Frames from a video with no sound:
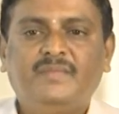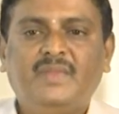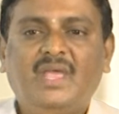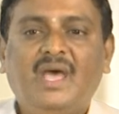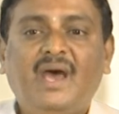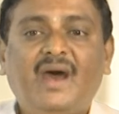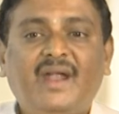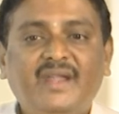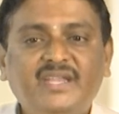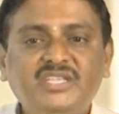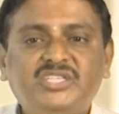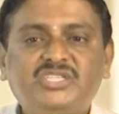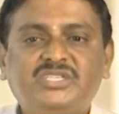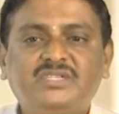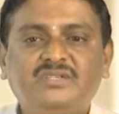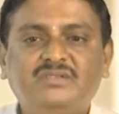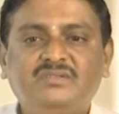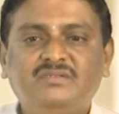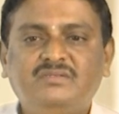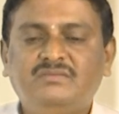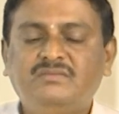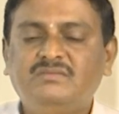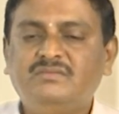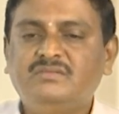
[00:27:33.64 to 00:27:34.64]

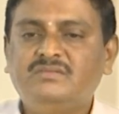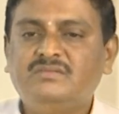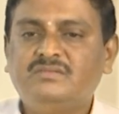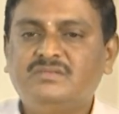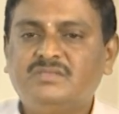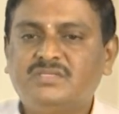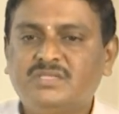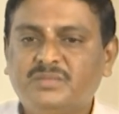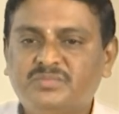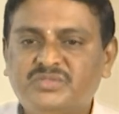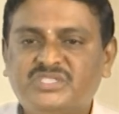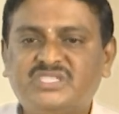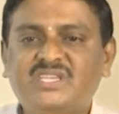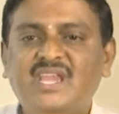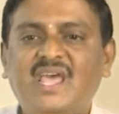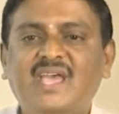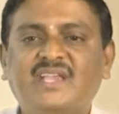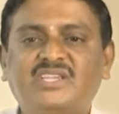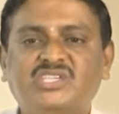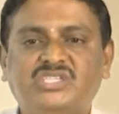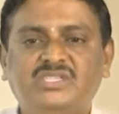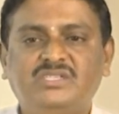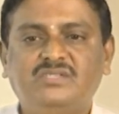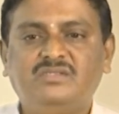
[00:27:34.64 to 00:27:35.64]
addition,
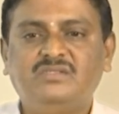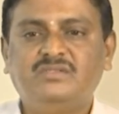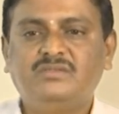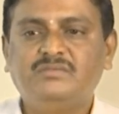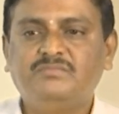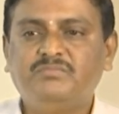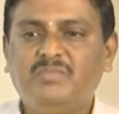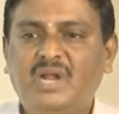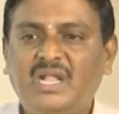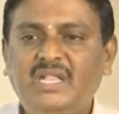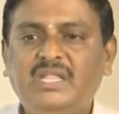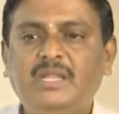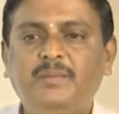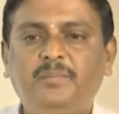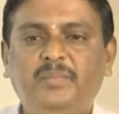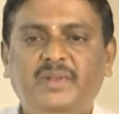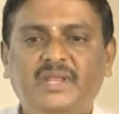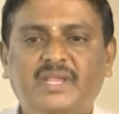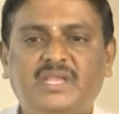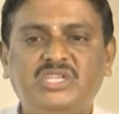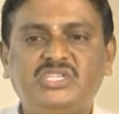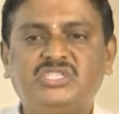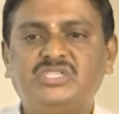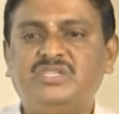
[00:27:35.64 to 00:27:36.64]
subtraction,
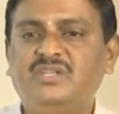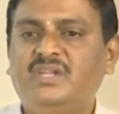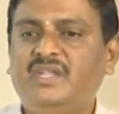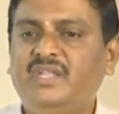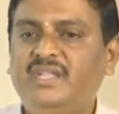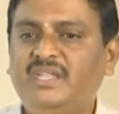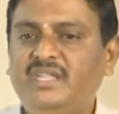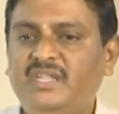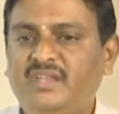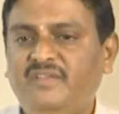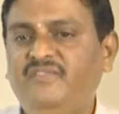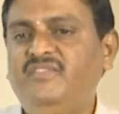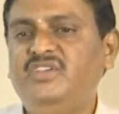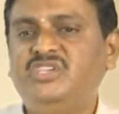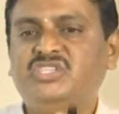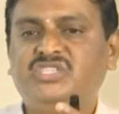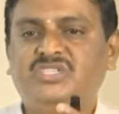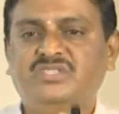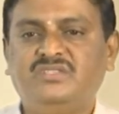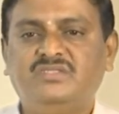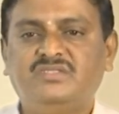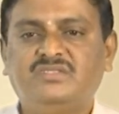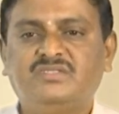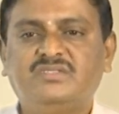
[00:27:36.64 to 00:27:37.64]
multiplication and
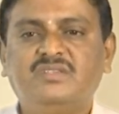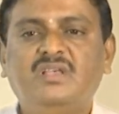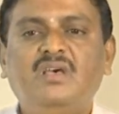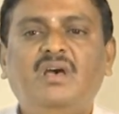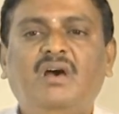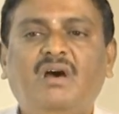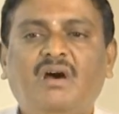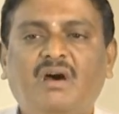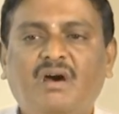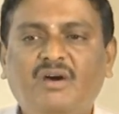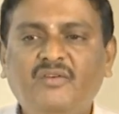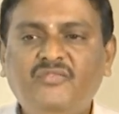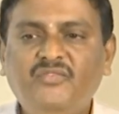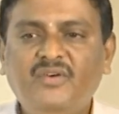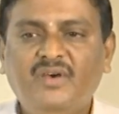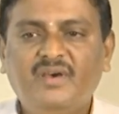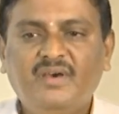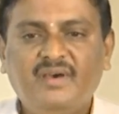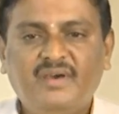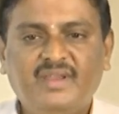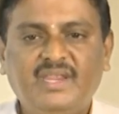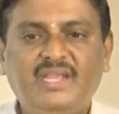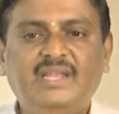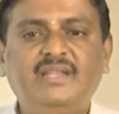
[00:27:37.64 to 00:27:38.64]
divisions of
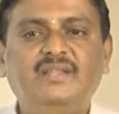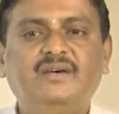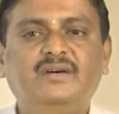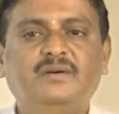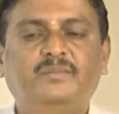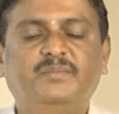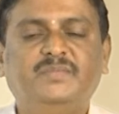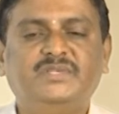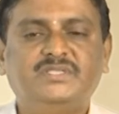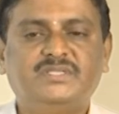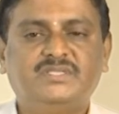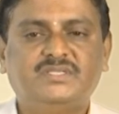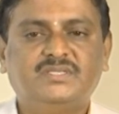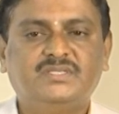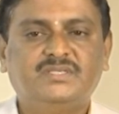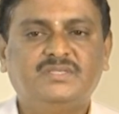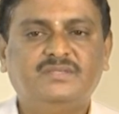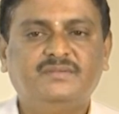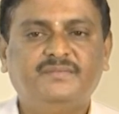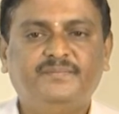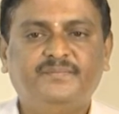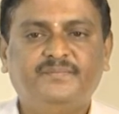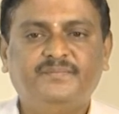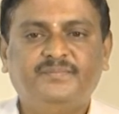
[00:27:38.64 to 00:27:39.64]
real numbers,
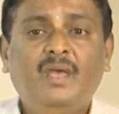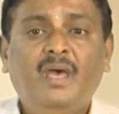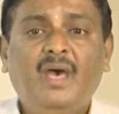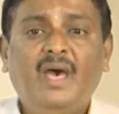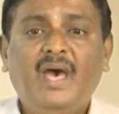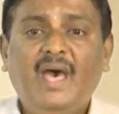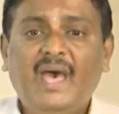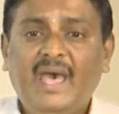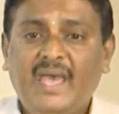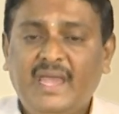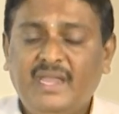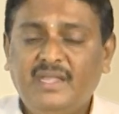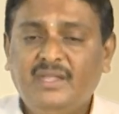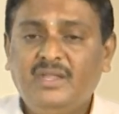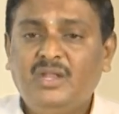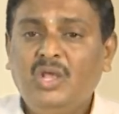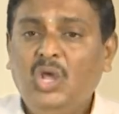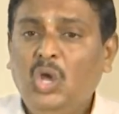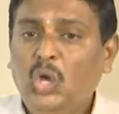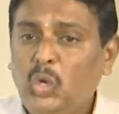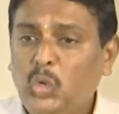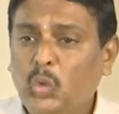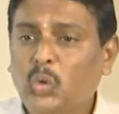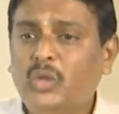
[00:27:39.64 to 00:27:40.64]
and
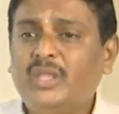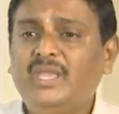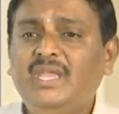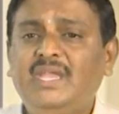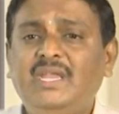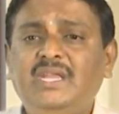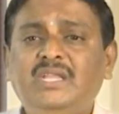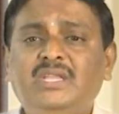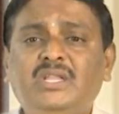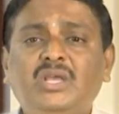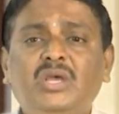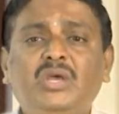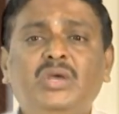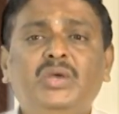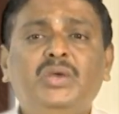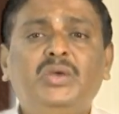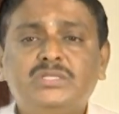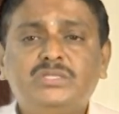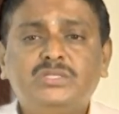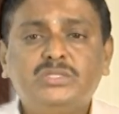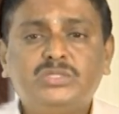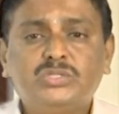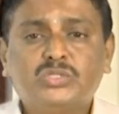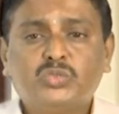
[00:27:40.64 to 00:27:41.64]
locate
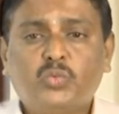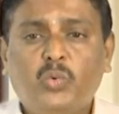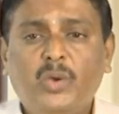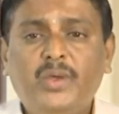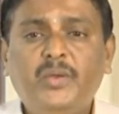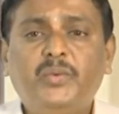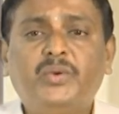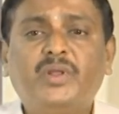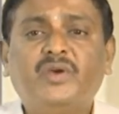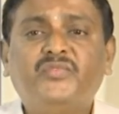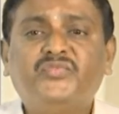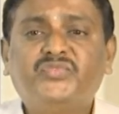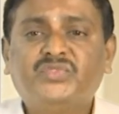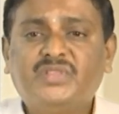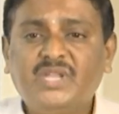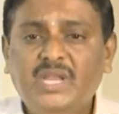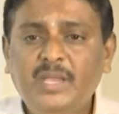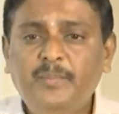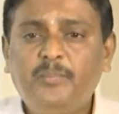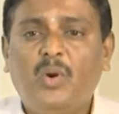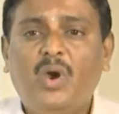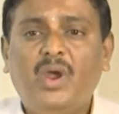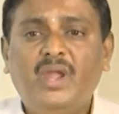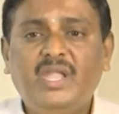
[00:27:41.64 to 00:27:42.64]
square root of
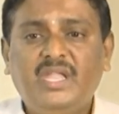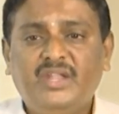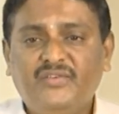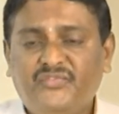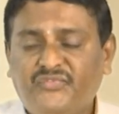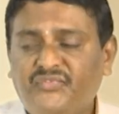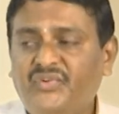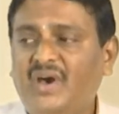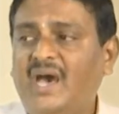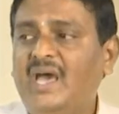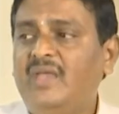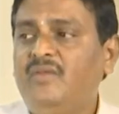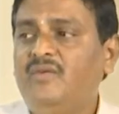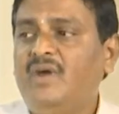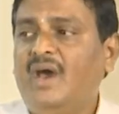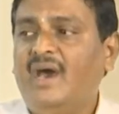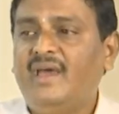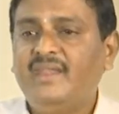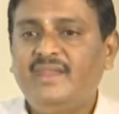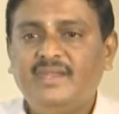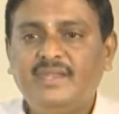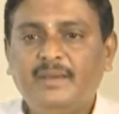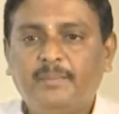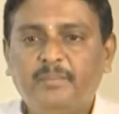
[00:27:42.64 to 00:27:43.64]
3.5
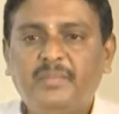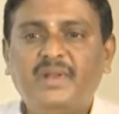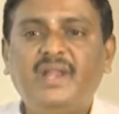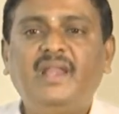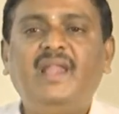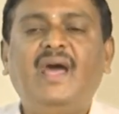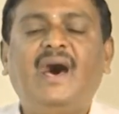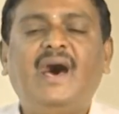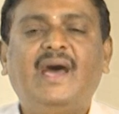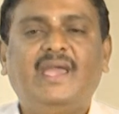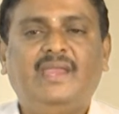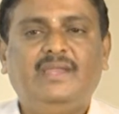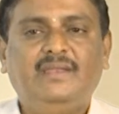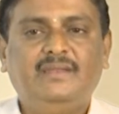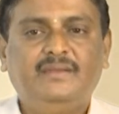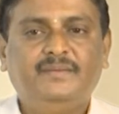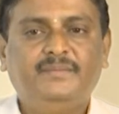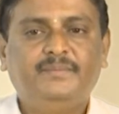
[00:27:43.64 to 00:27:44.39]
on a number line.